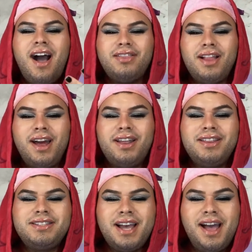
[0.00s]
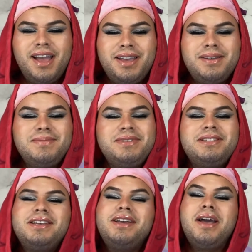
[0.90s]
a lot of the
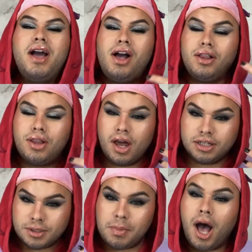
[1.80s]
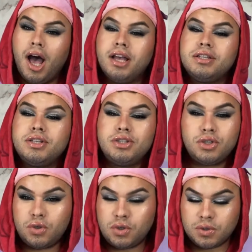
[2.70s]
times, a lot of spas do
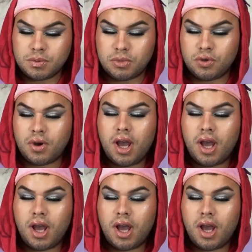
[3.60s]
use Murad.